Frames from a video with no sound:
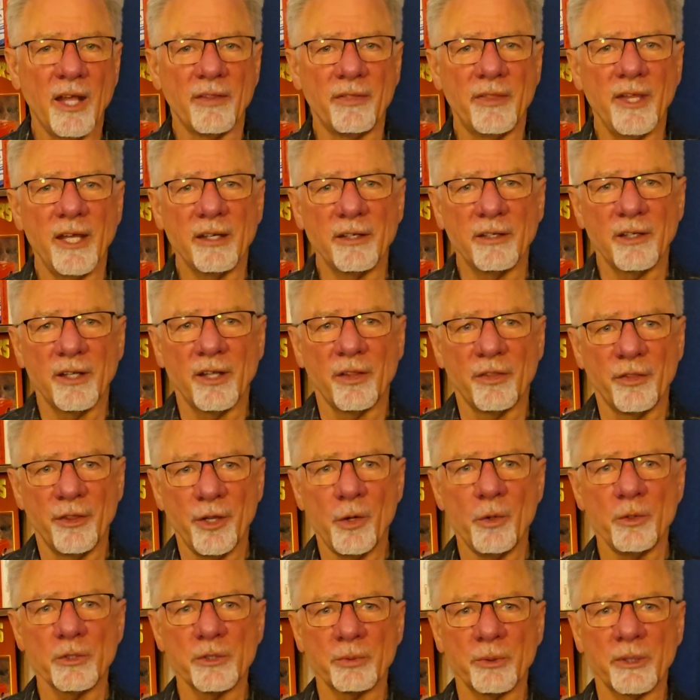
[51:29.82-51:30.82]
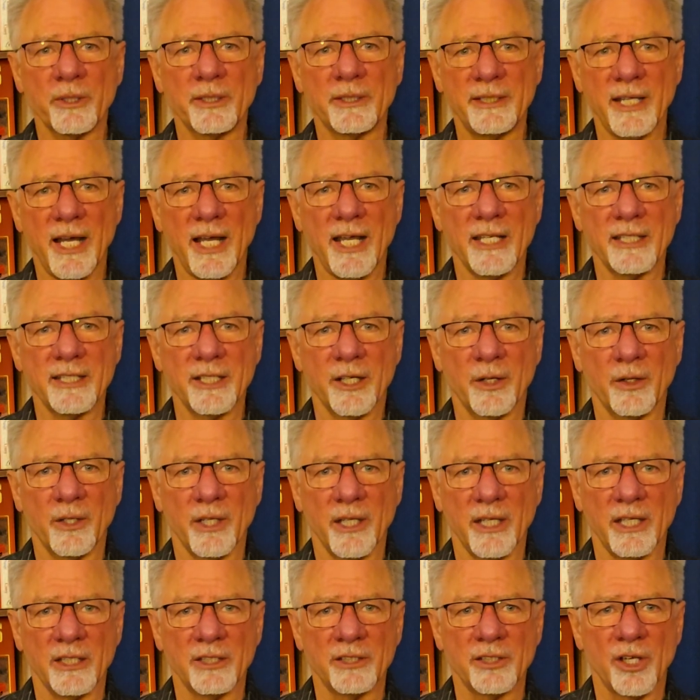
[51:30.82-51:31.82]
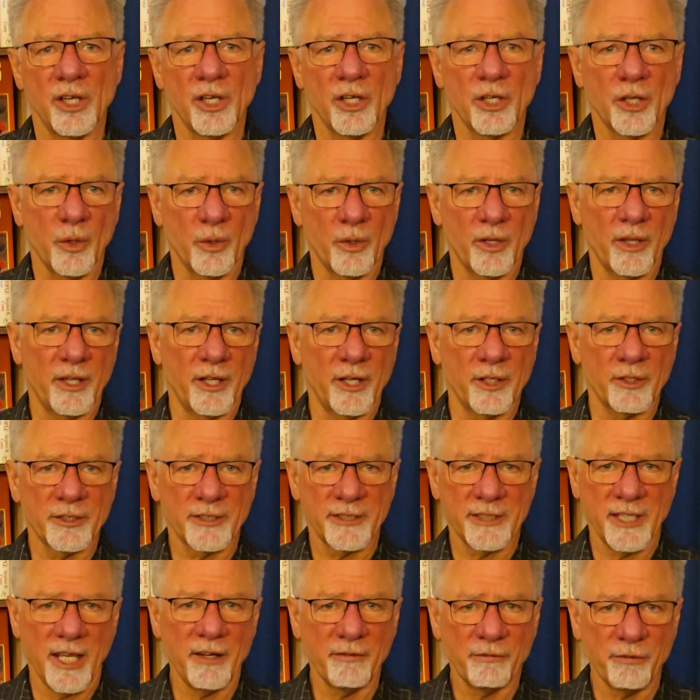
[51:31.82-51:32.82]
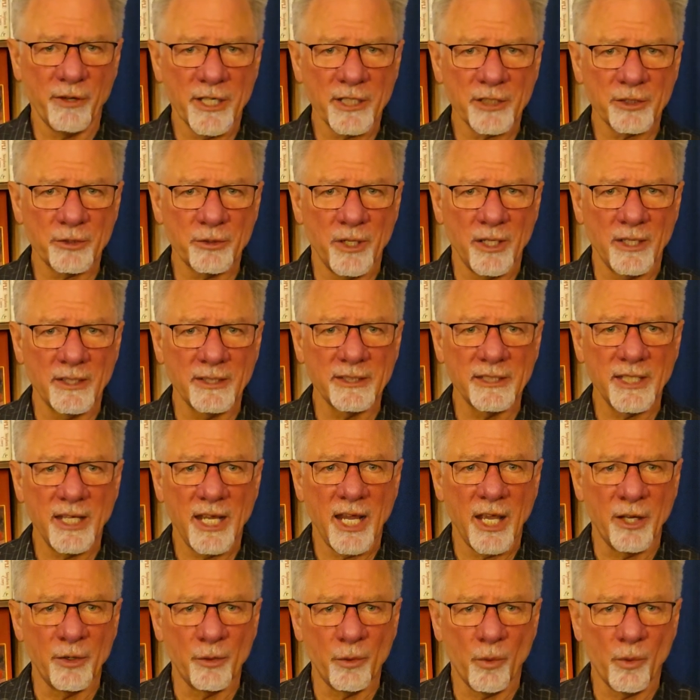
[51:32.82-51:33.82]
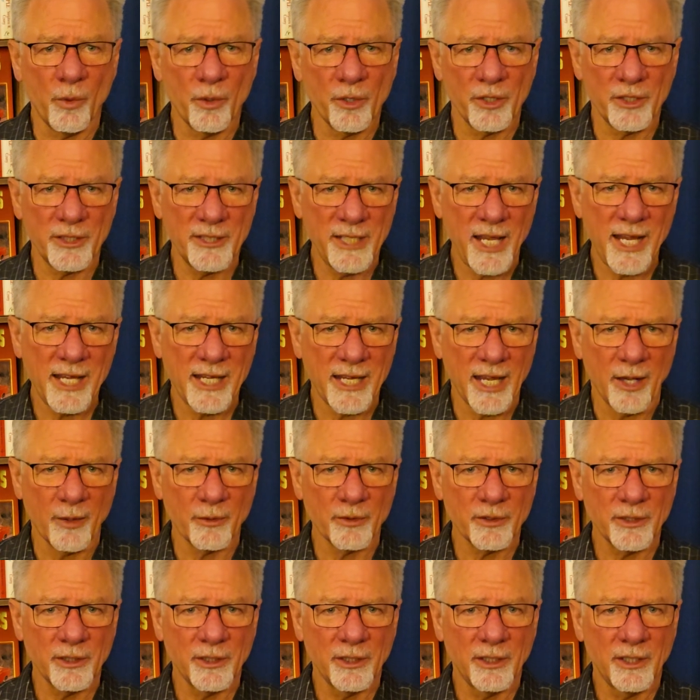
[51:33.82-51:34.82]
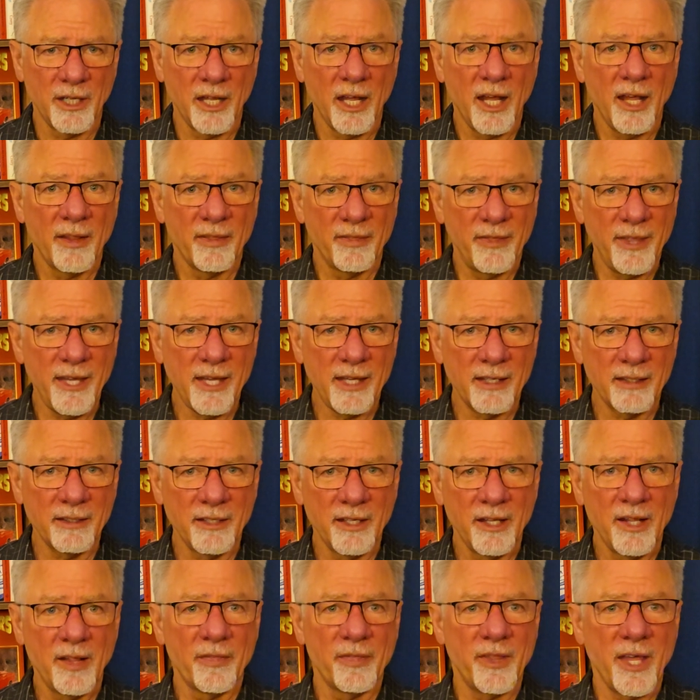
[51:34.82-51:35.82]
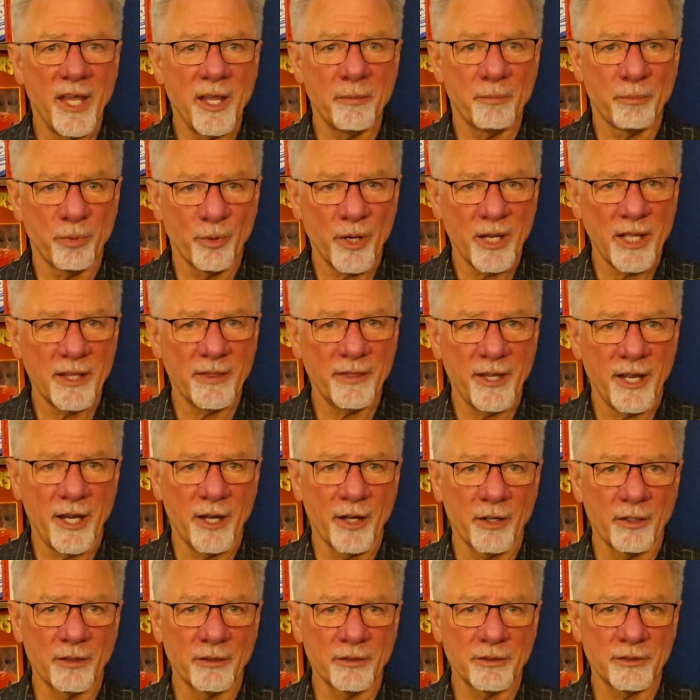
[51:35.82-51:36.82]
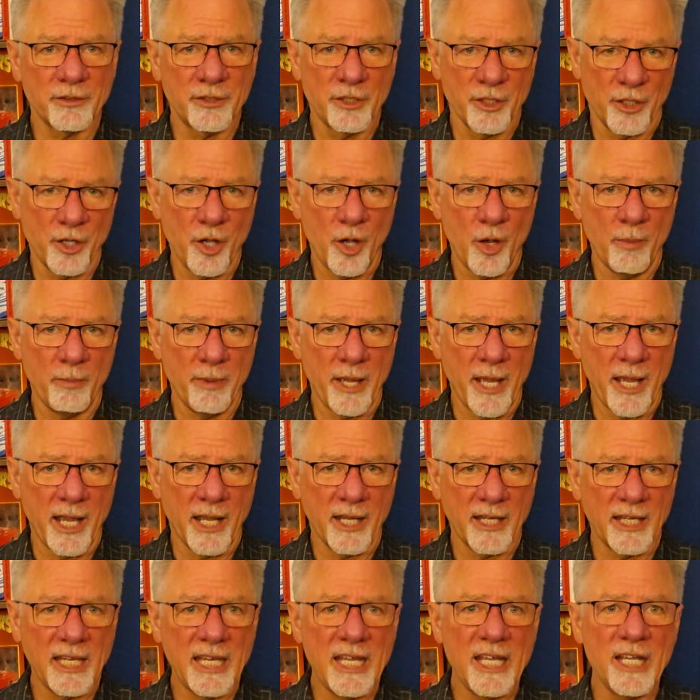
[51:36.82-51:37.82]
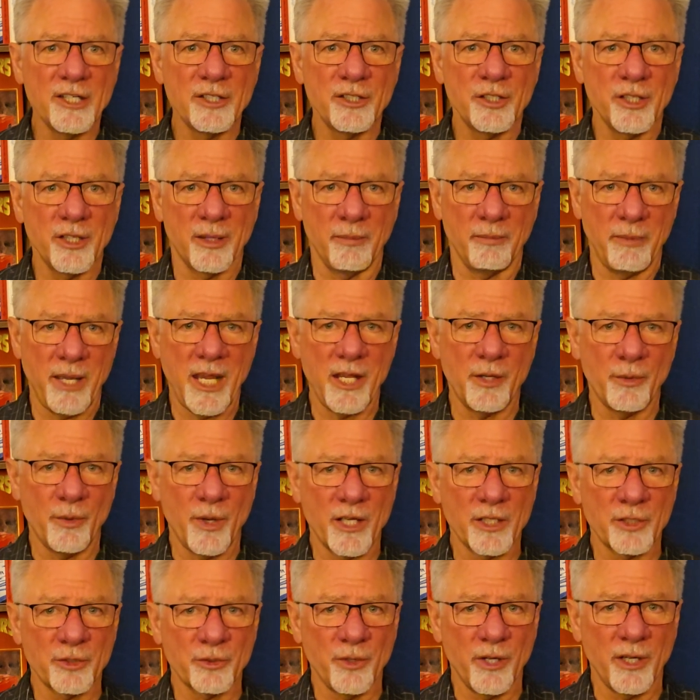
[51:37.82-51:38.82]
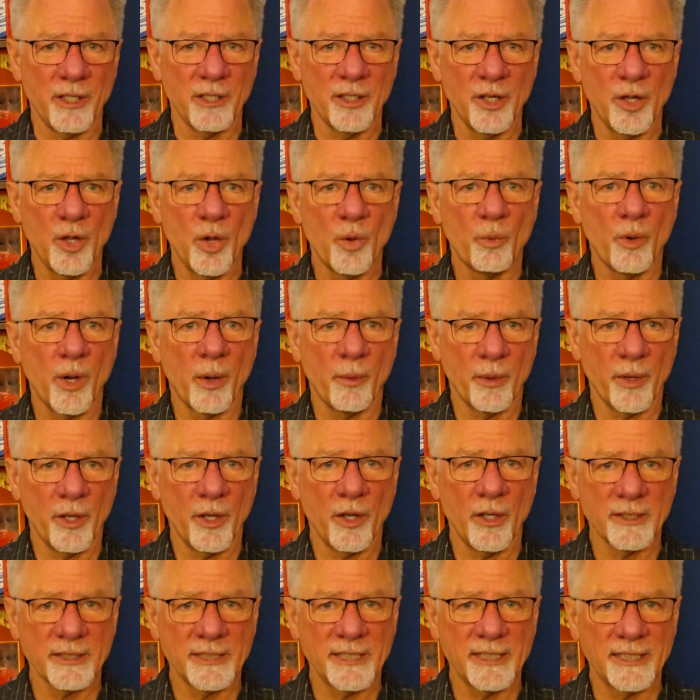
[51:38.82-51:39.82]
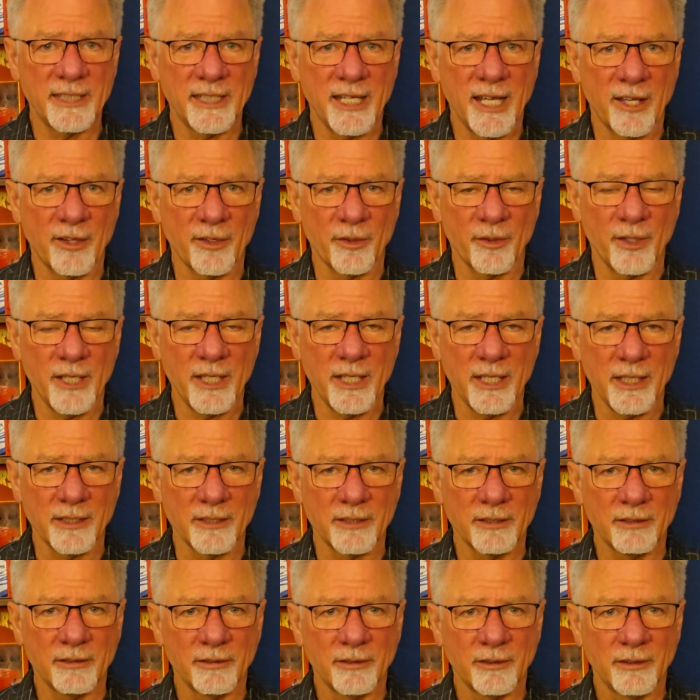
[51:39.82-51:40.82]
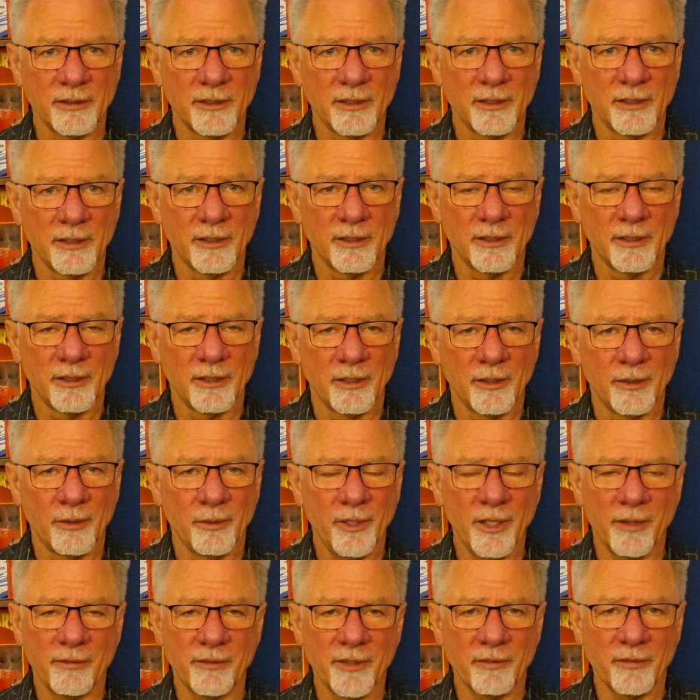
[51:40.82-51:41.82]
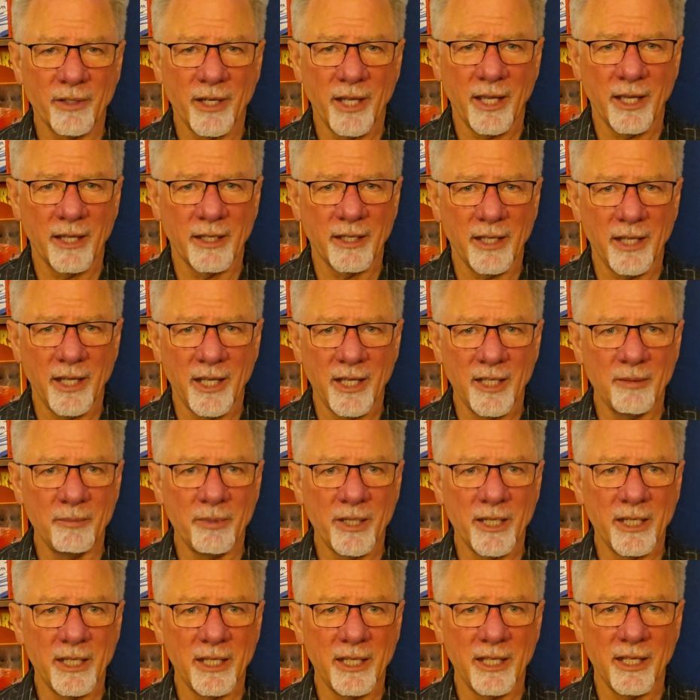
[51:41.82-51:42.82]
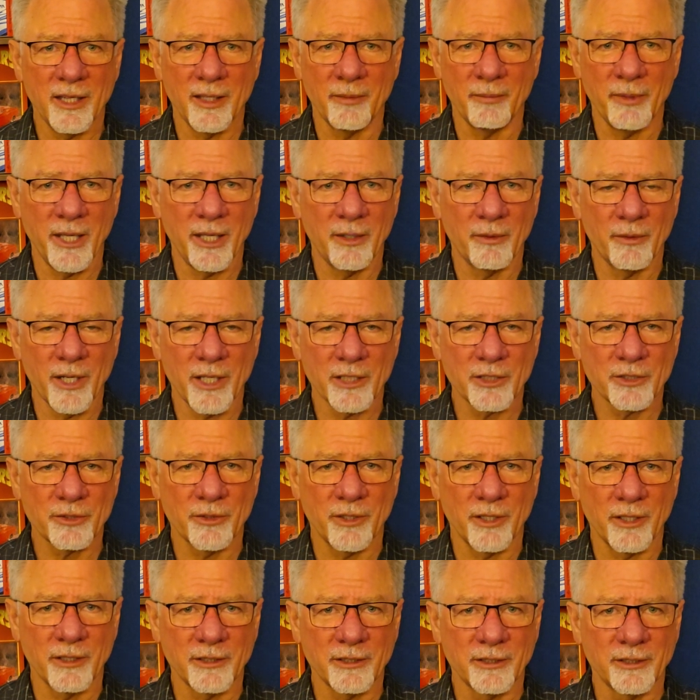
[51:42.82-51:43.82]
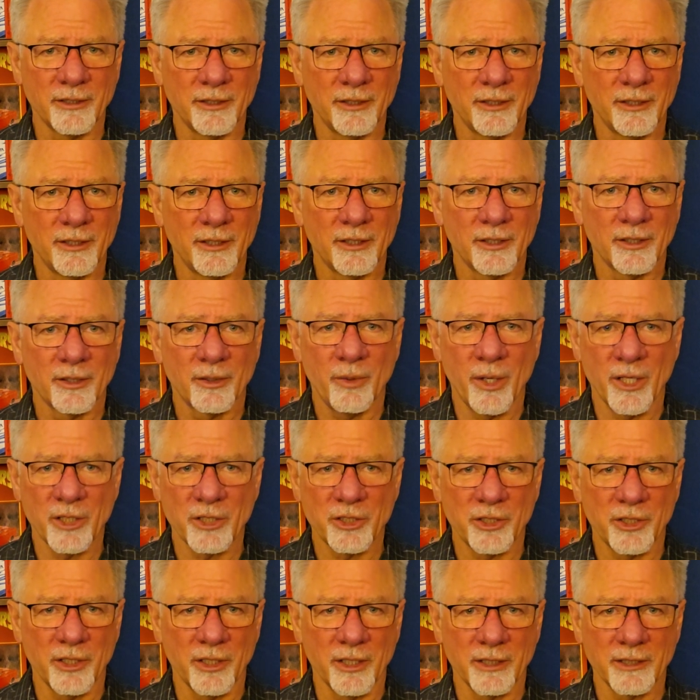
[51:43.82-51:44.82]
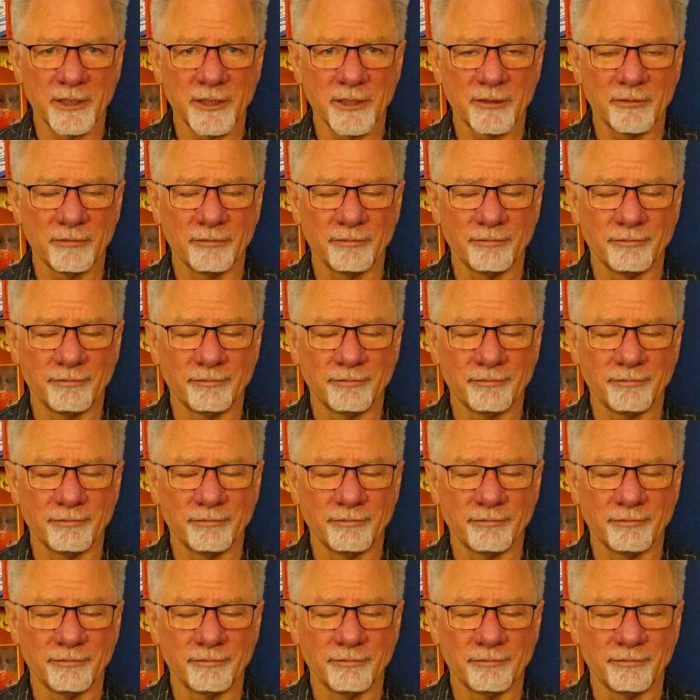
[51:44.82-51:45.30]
Then those with dietary needs go to their safe restaurants and order takeout. Then they bring their to-go bag into the main restaurant where we all sit together and eat. We have never had anybody in the main restaurant question us.